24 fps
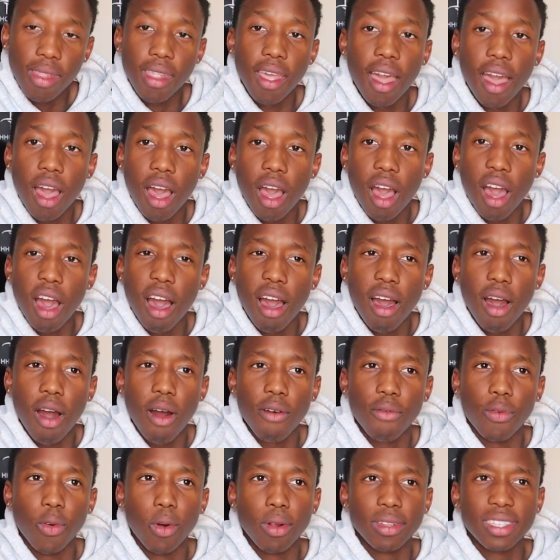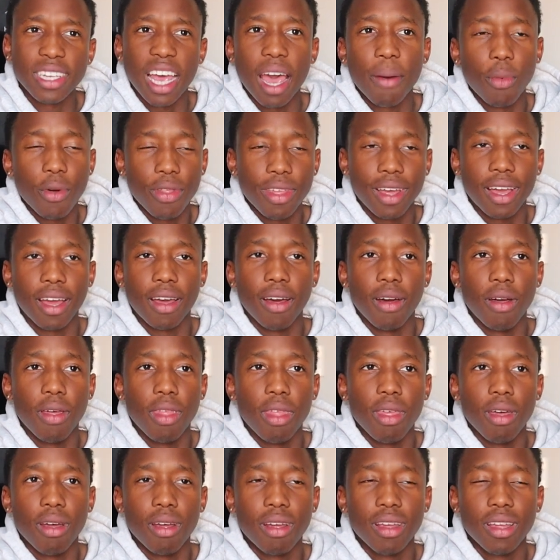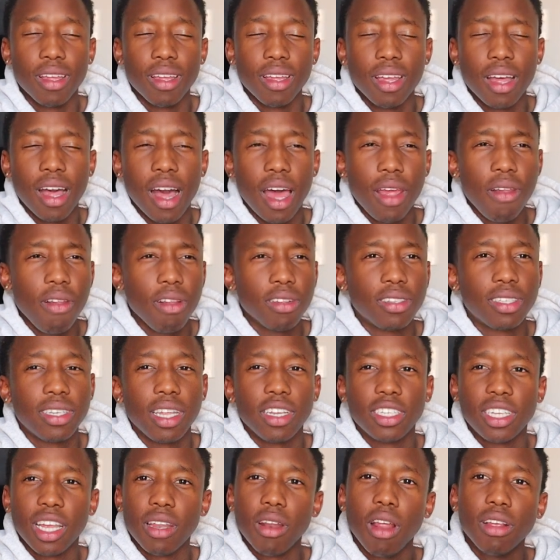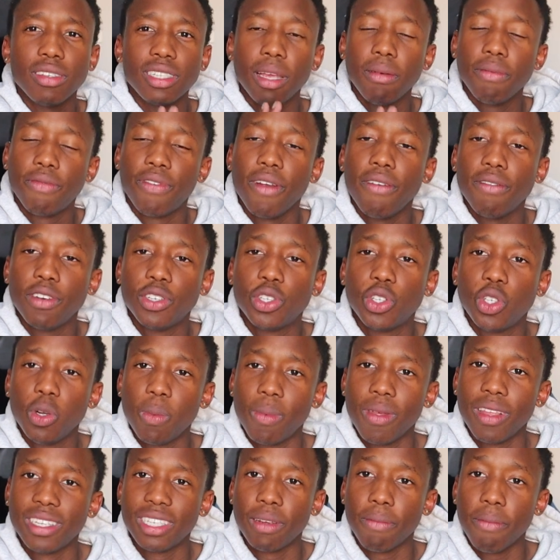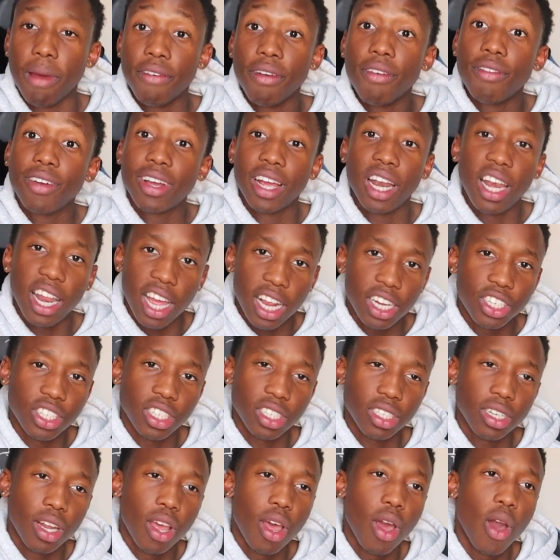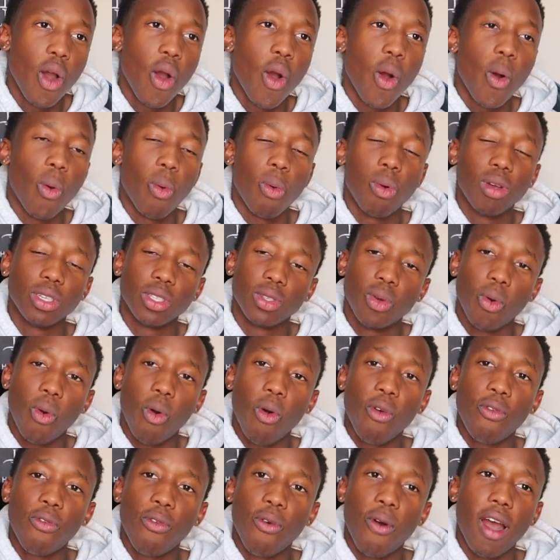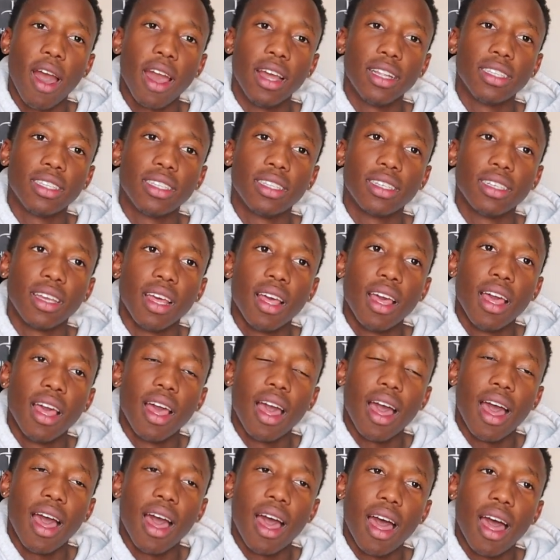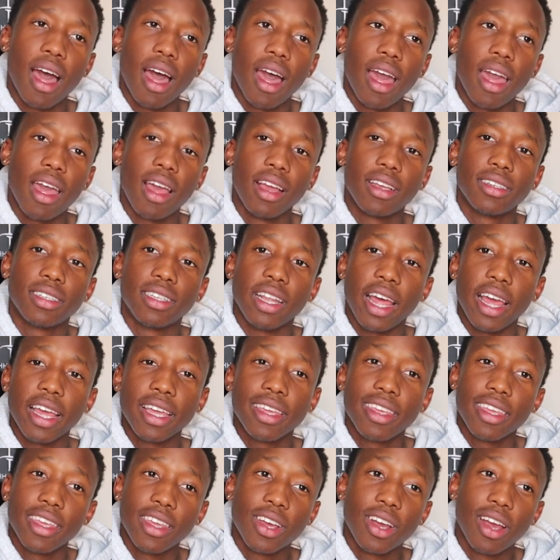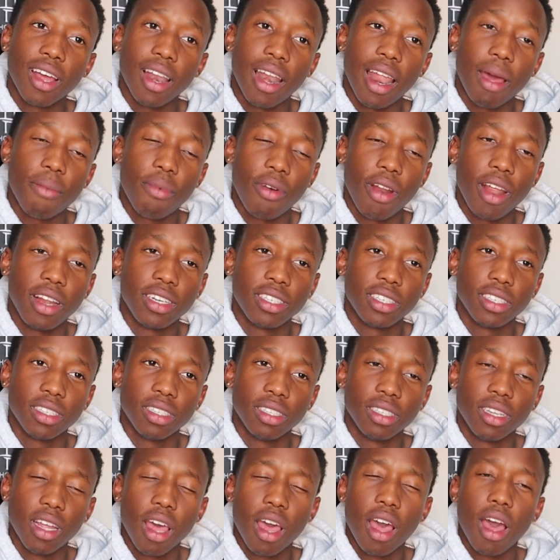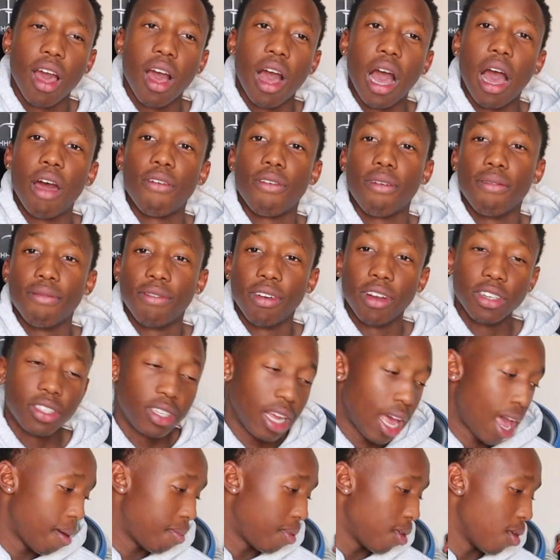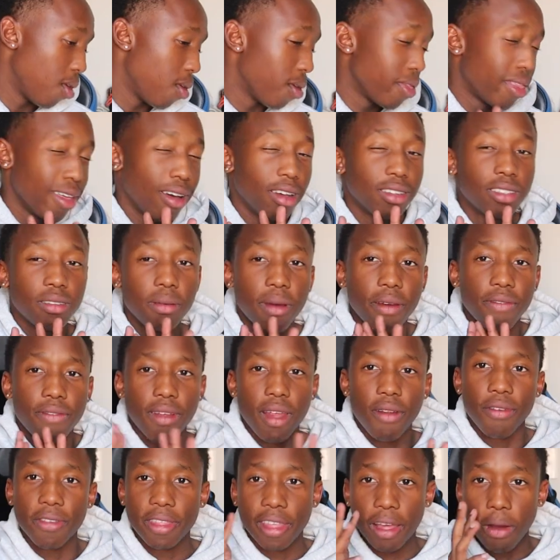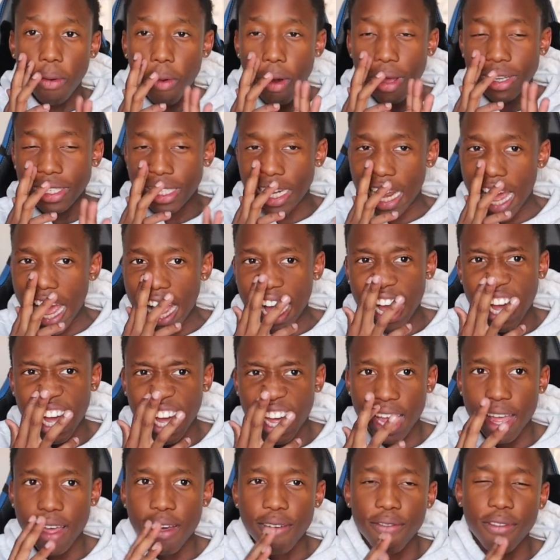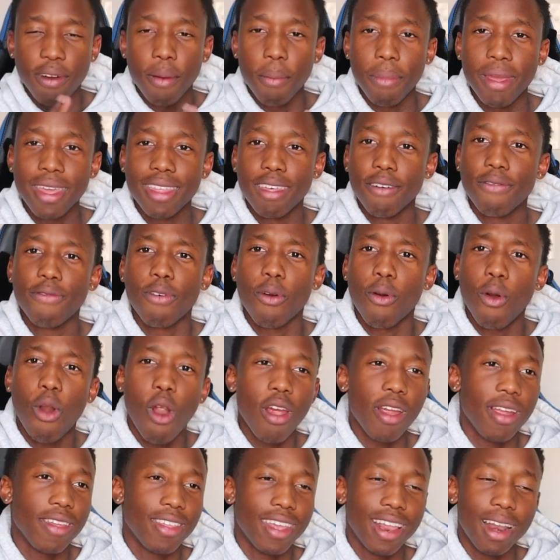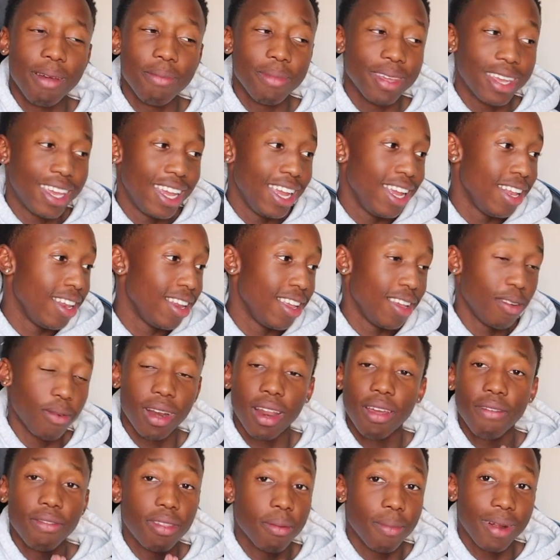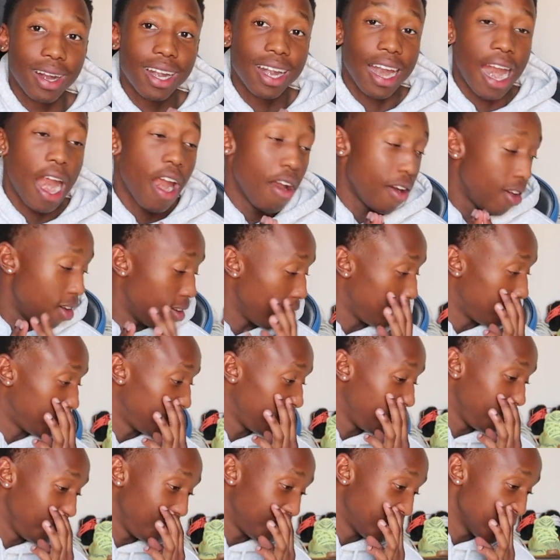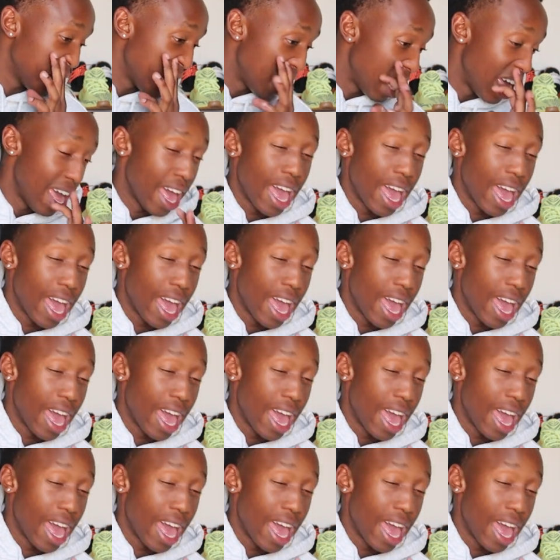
of all time, or the I'm gonna say not saying favorite shoe, but my favorite collection was the Off-White X Nike collaboration from Virgil Abloh. That was my favorite. That was like for me the Ferrari, the Lamborghini, whatever, the McLaren of shoes.